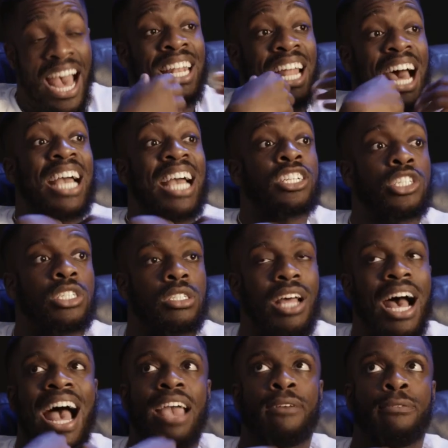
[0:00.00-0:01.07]
And
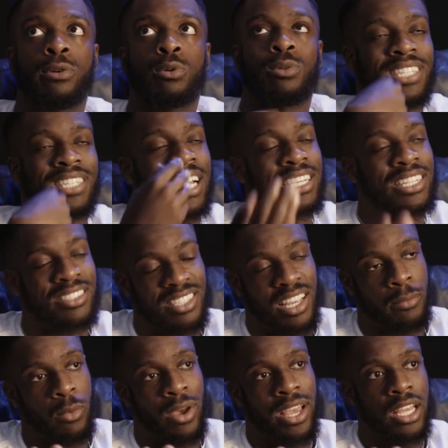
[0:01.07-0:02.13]
I feel exactly the
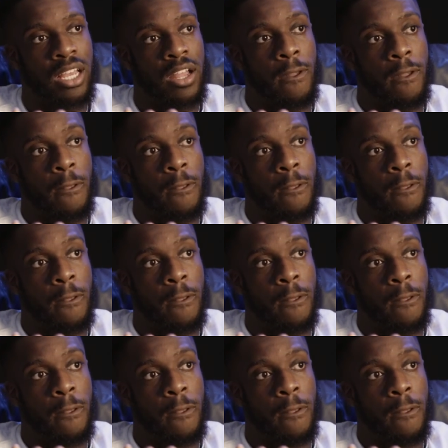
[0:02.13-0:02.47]
same way